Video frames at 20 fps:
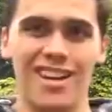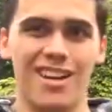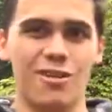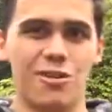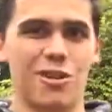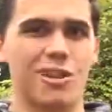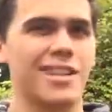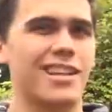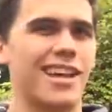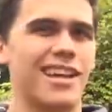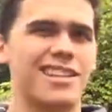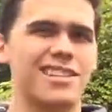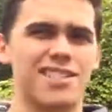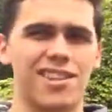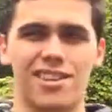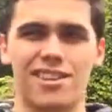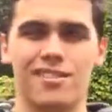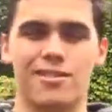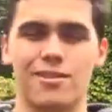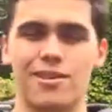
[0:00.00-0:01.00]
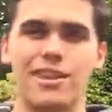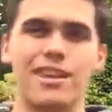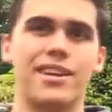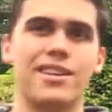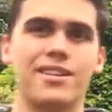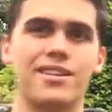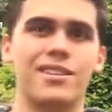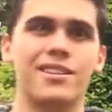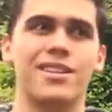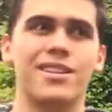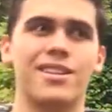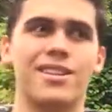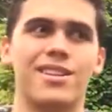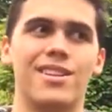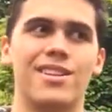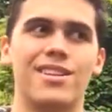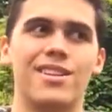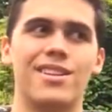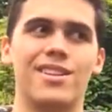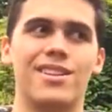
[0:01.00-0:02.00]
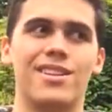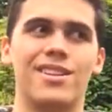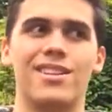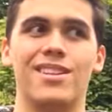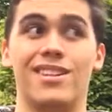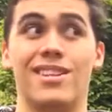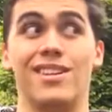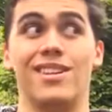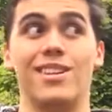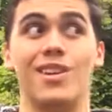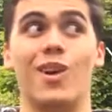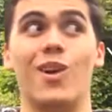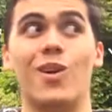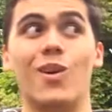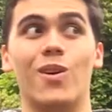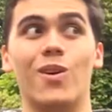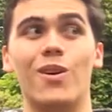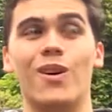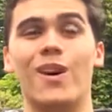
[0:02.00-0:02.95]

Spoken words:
We're looking at each other and we're like, yo,